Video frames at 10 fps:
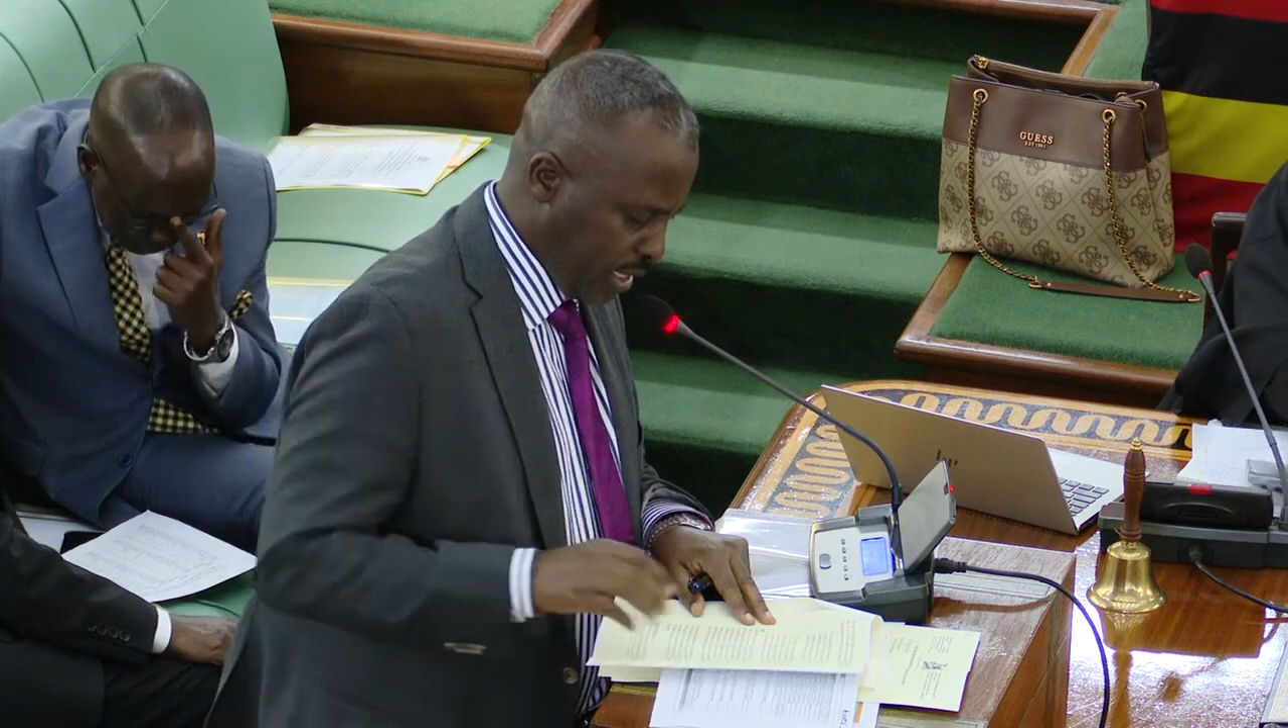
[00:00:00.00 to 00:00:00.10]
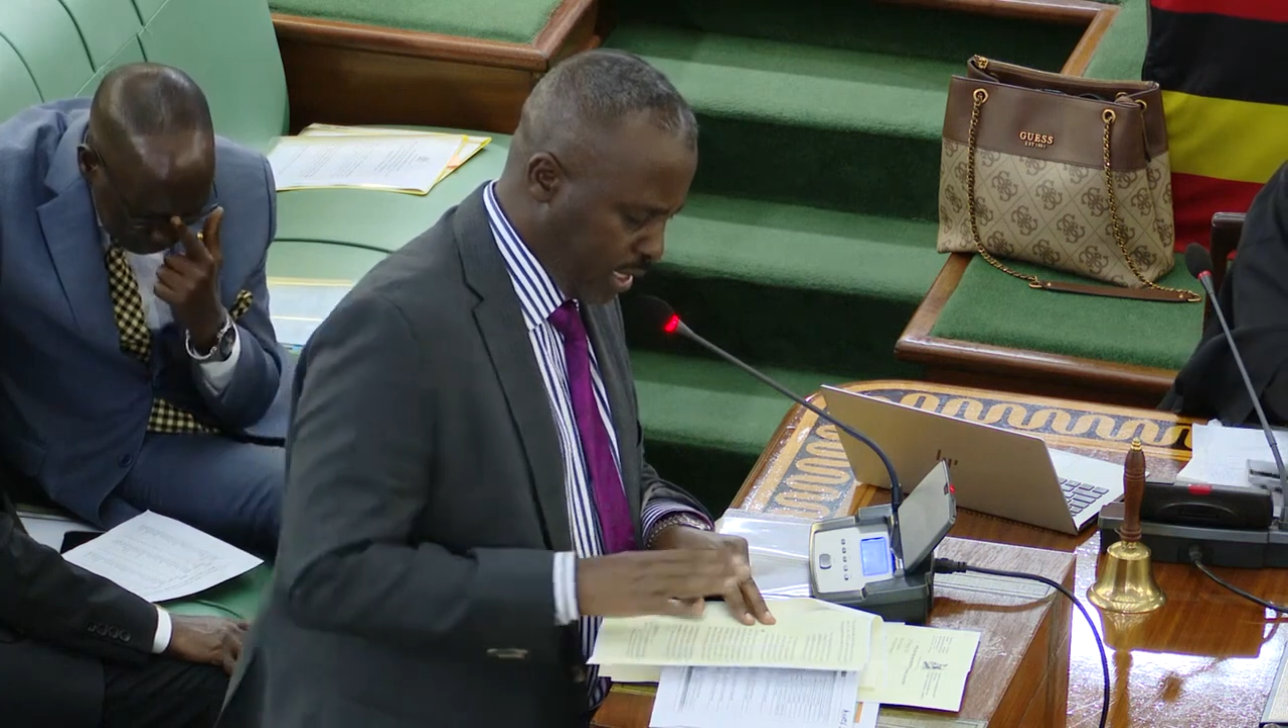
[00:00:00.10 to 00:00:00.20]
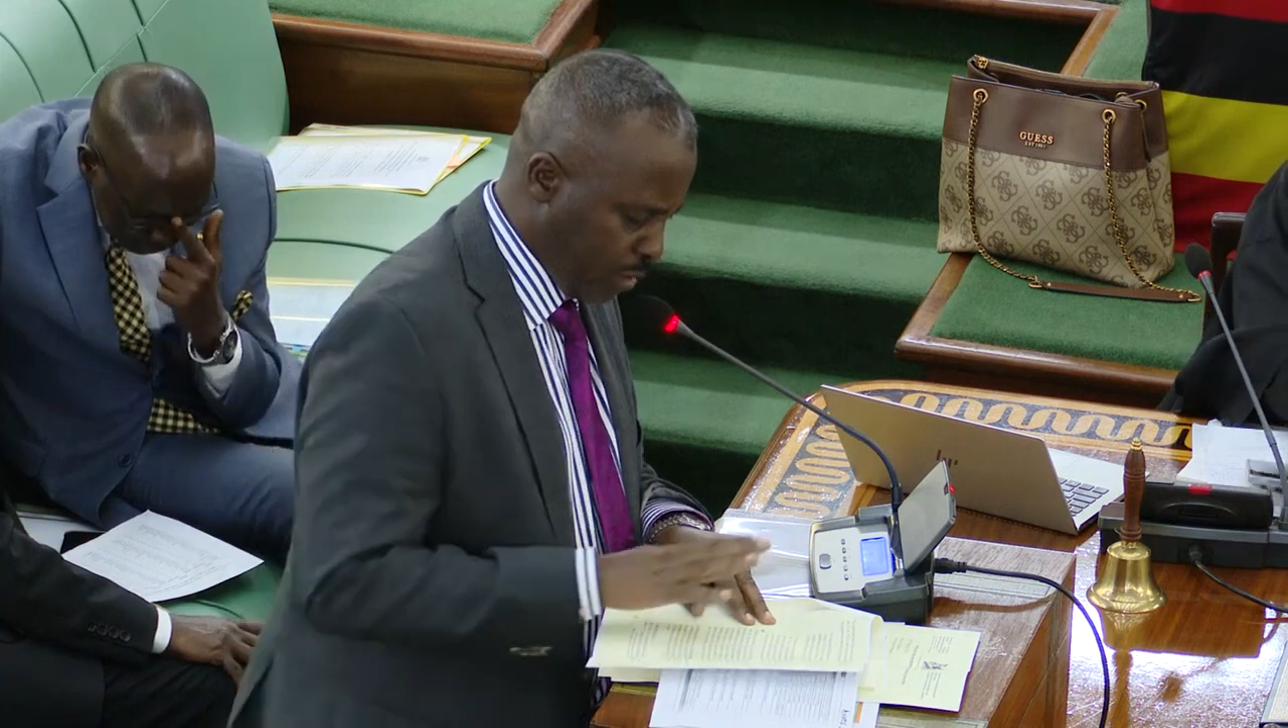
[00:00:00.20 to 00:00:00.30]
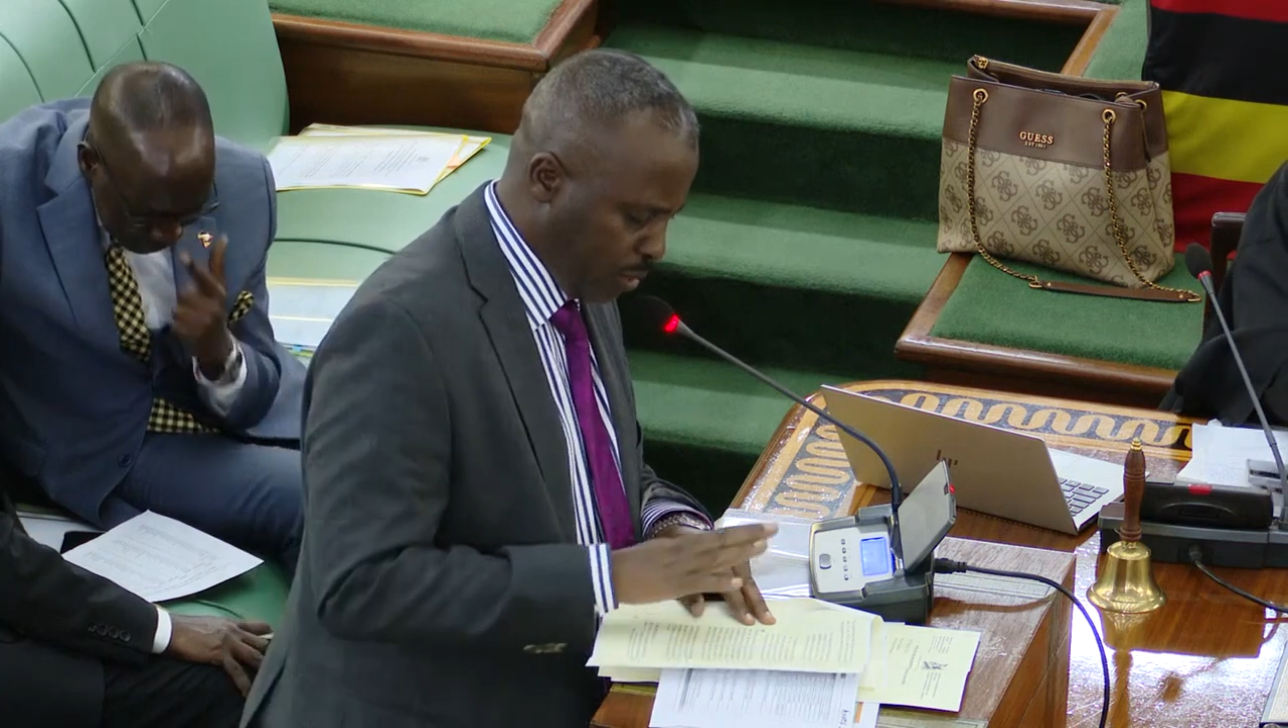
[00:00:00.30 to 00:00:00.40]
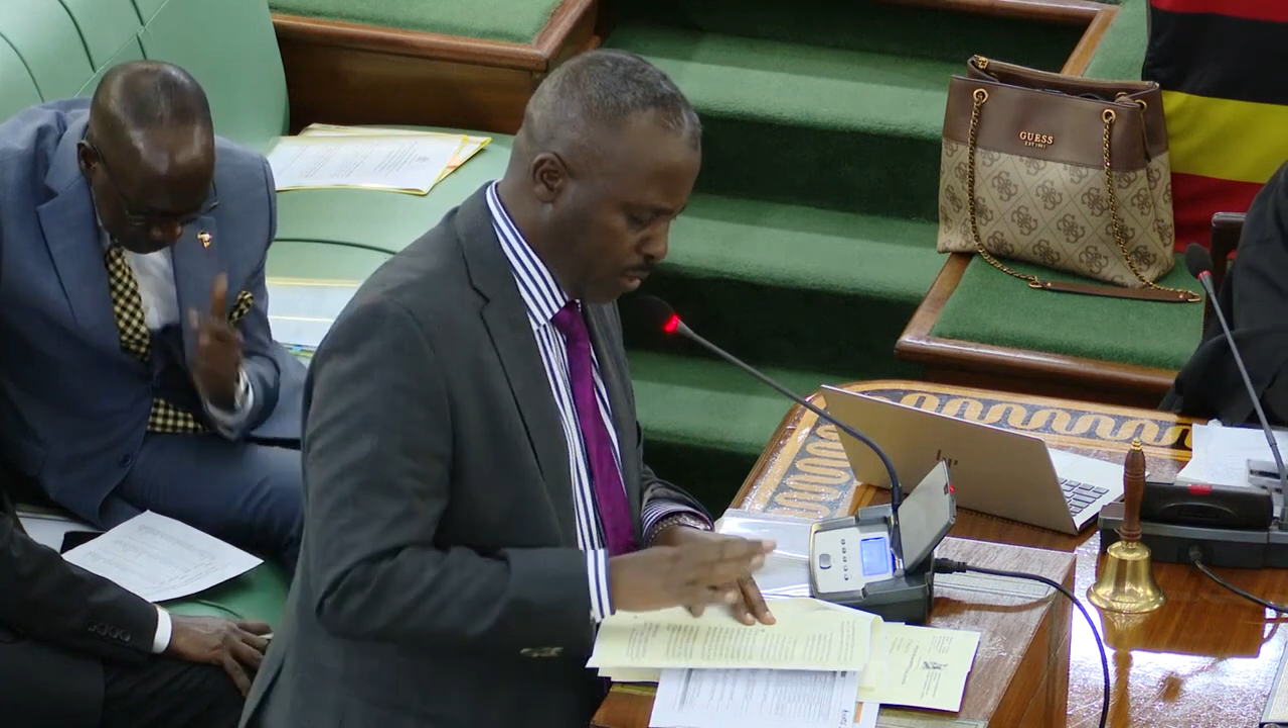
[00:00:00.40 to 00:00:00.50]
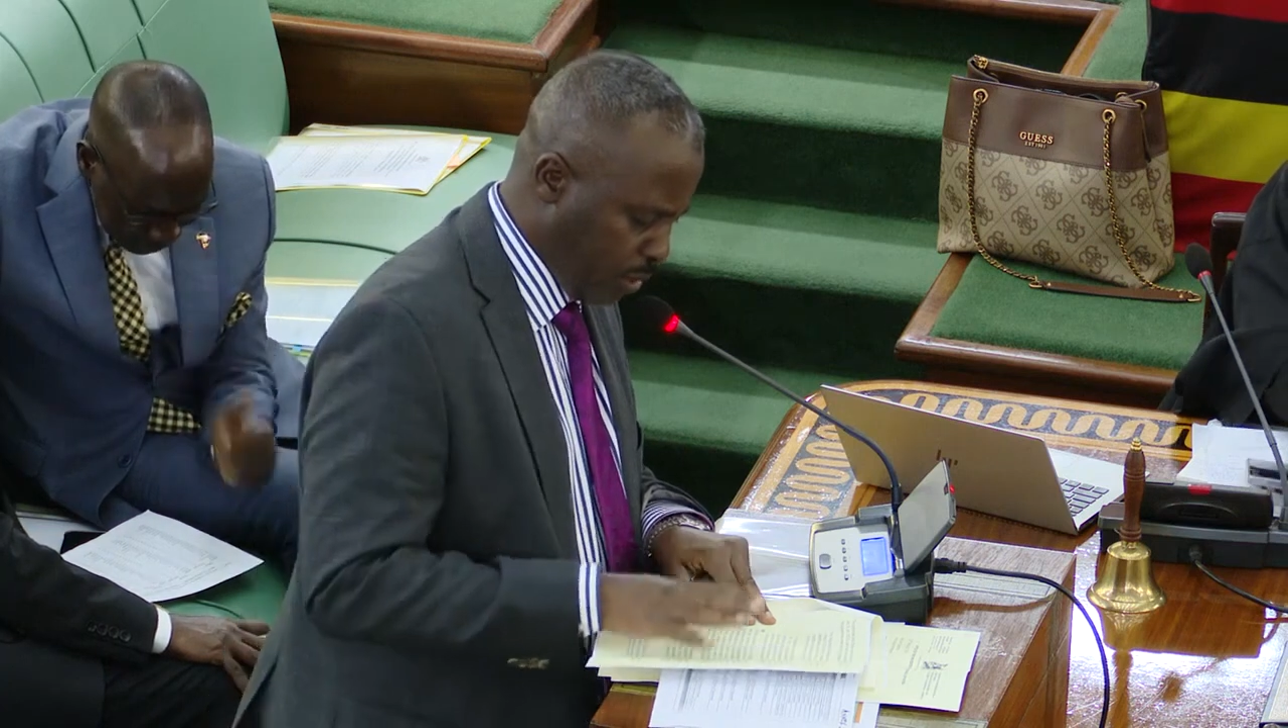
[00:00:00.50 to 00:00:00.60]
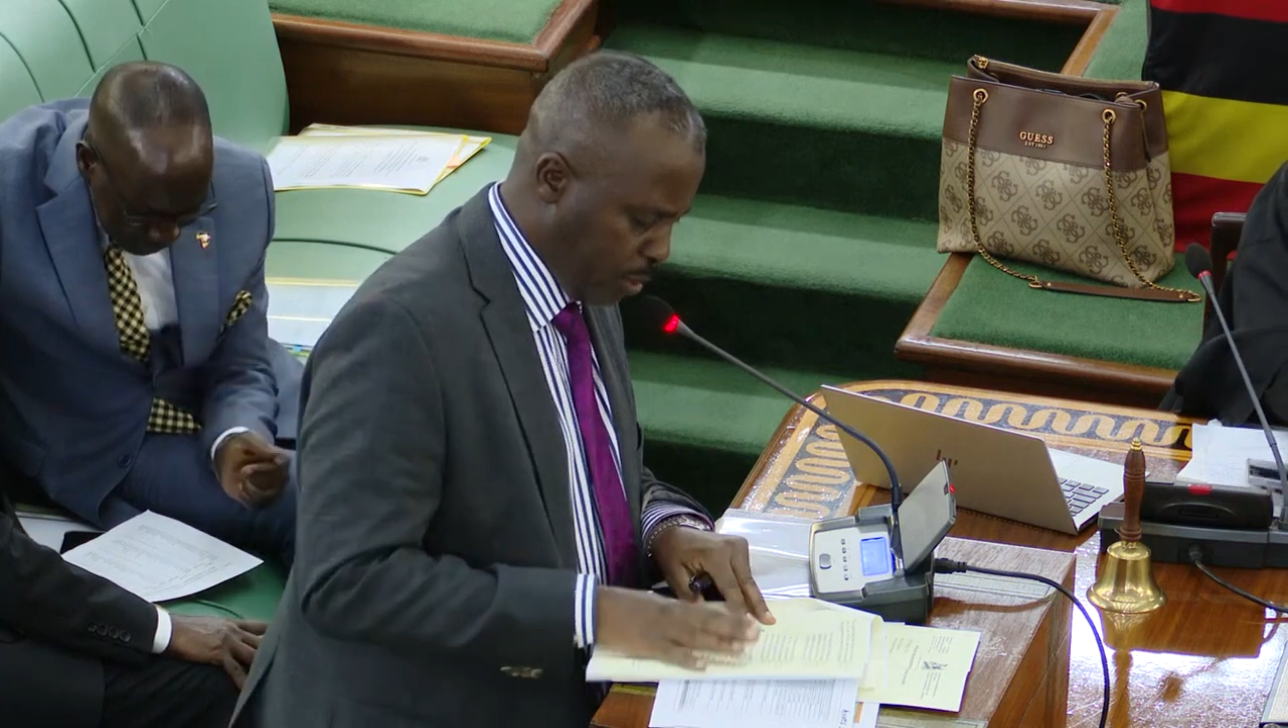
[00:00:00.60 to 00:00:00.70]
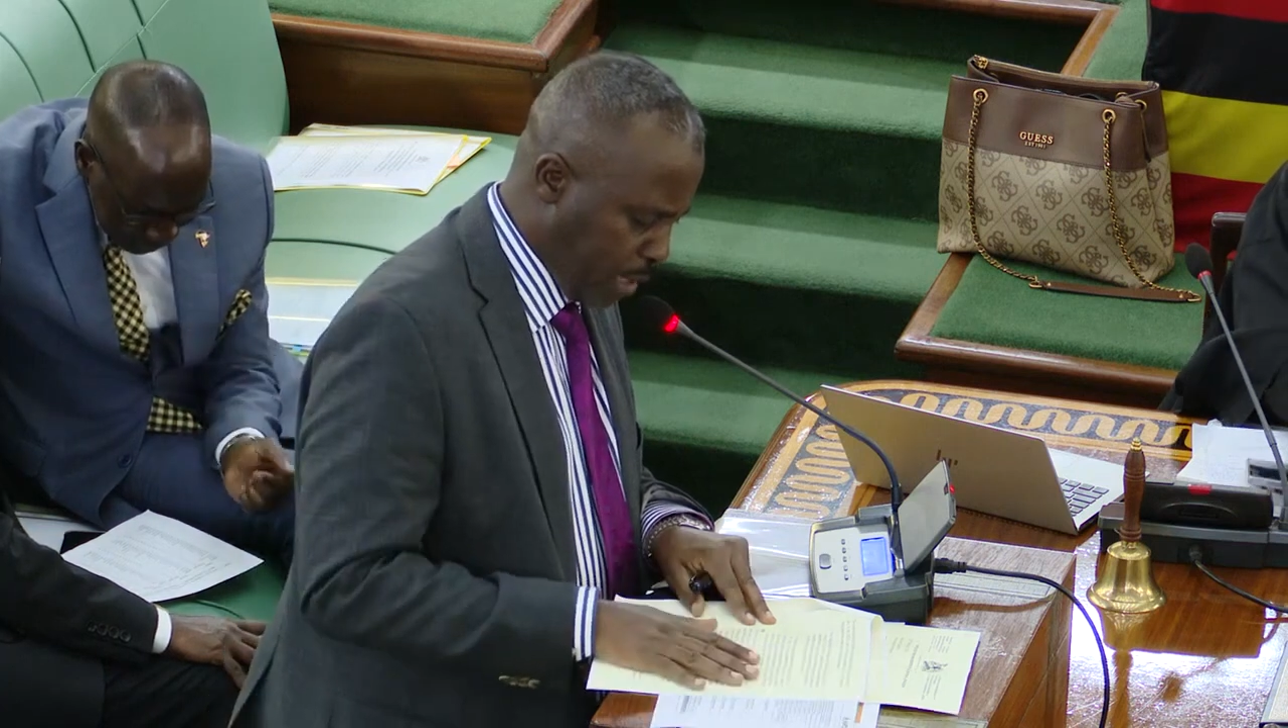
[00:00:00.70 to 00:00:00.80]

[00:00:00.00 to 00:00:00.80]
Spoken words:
This will not